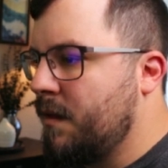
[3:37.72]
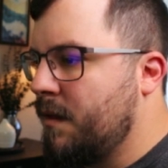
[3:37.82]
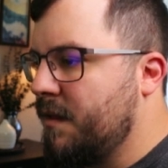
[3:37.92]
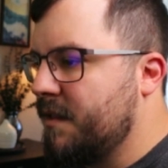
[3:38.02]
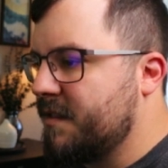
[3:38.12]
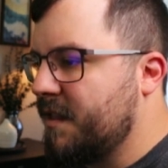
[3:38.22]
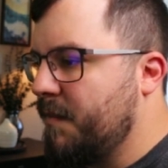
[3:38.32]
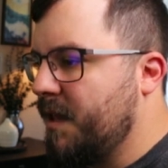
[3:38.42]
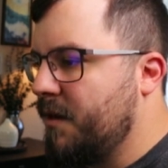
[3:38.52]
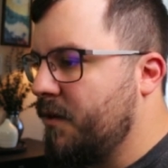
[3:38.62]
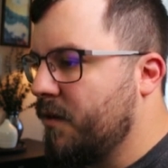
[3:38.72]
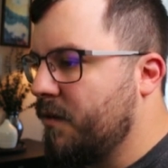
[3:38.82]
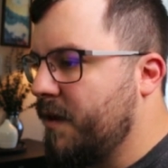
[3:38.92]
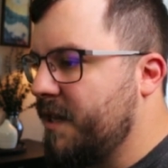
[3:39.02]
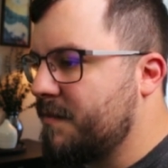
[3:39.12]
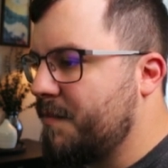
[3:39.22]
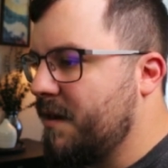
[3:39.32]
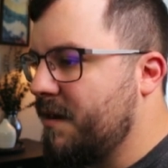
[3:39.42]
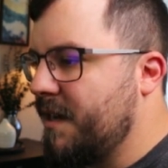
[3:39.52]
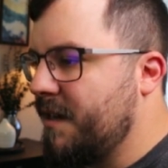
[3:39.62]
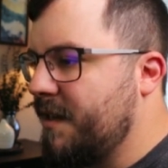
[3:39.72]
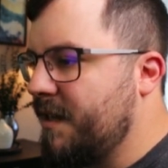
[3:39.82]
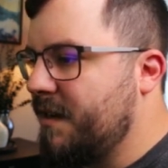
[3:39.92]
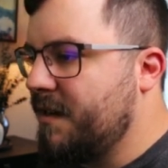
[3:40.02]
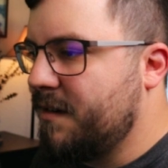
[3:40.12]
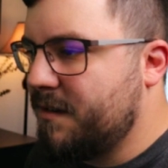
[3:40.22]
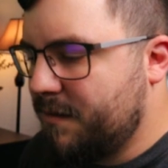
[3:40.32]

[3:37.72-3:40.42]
This is gonna be the Northwest part down here.